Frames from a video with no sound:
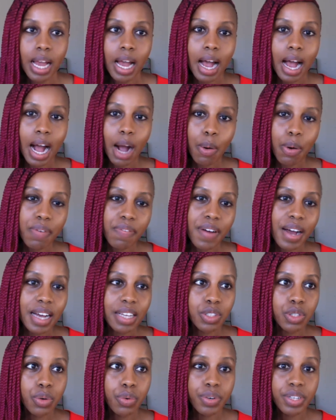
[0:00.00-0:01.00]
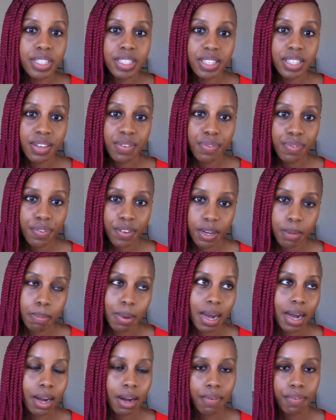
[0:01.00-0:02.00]
However, as you receive
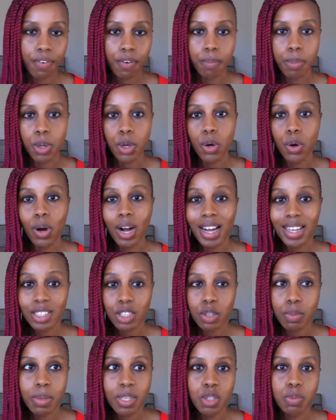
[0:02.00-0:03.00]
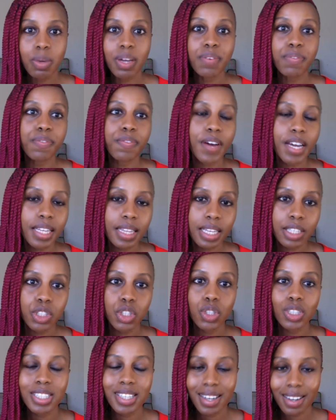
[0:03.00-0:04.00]
feedback from your customers, you might find that
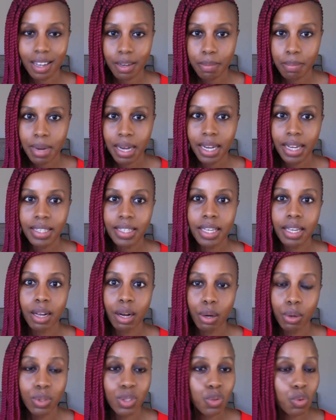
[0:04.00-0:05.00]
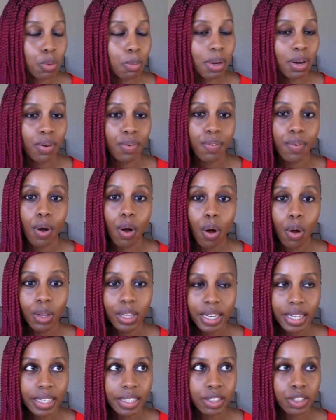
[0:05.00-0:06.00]
your target market includes women of all
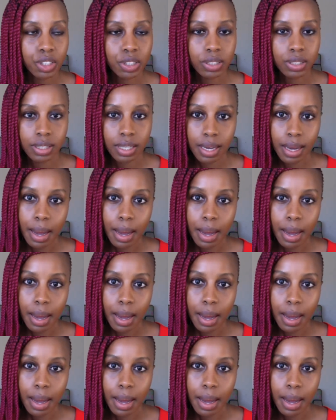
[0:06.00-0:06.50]
ages.